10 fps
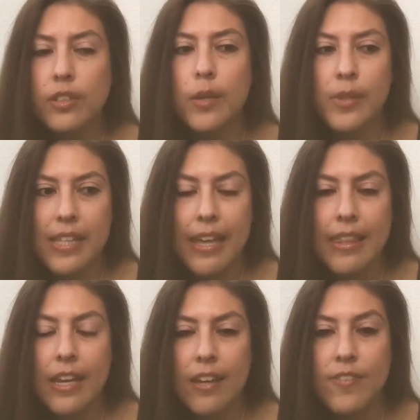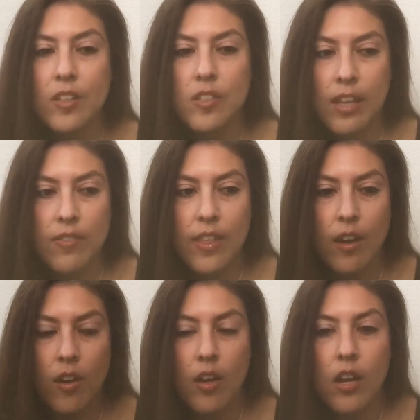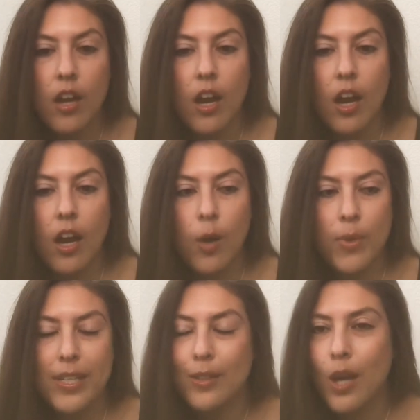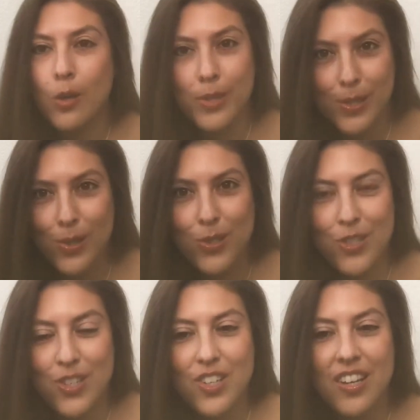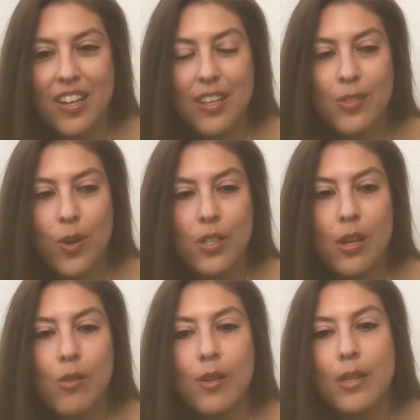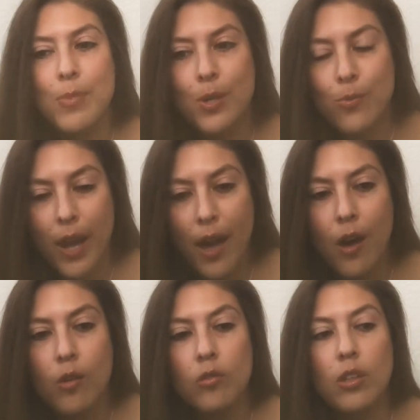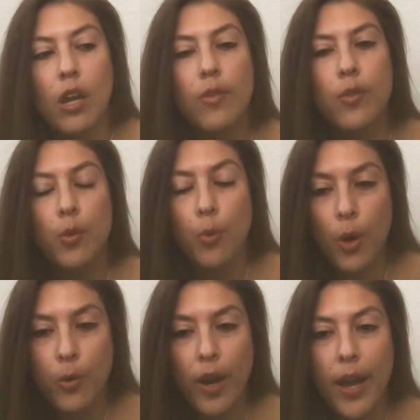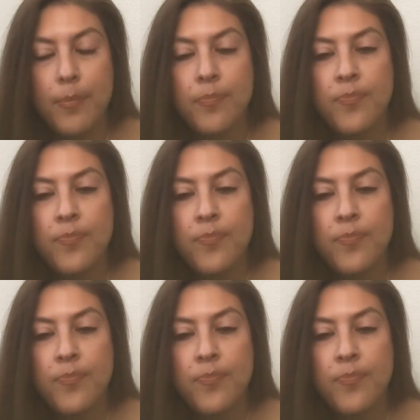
I really like that. I felt safe there. I did a lot of research as far as how long they've been around and their program.